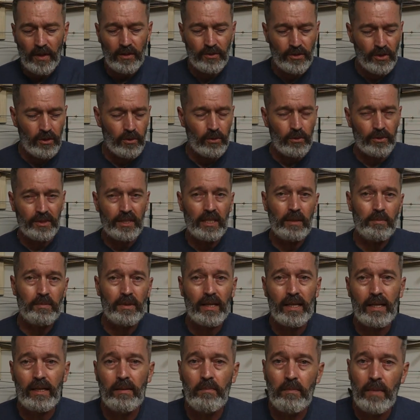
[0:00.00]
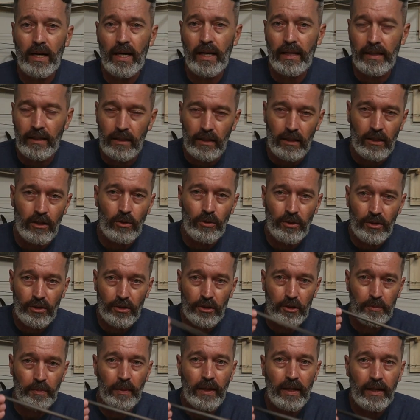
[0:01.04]
So keep that in mind, along with
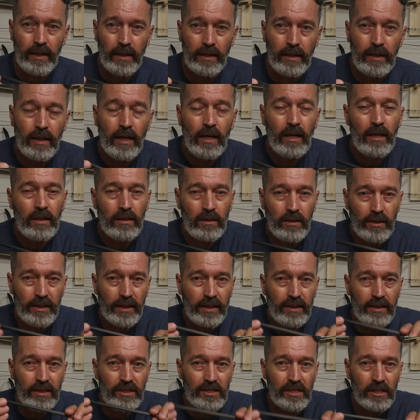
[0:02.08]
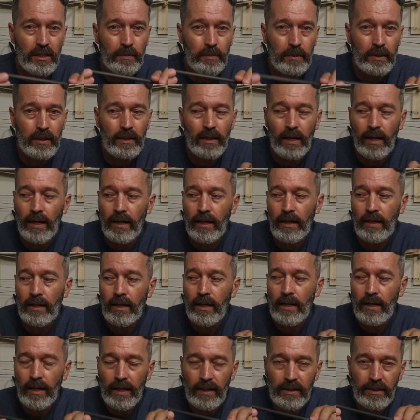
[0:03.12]
your spine, look at the GPI
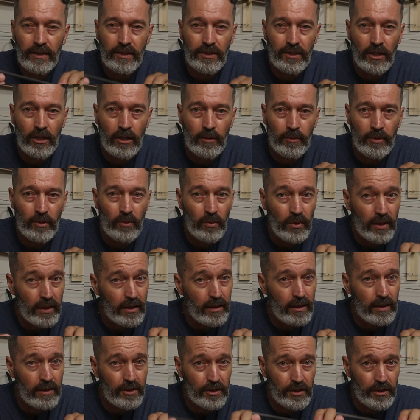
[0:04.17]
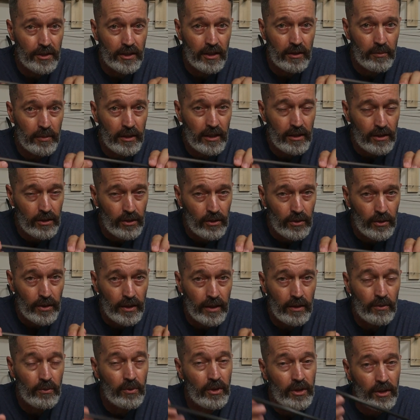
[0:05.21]
and determine what it is you're going to be
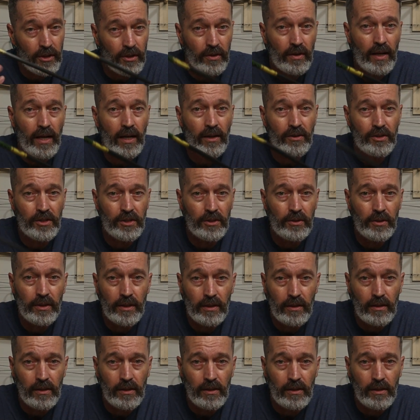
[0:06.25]
doing when you're out shooting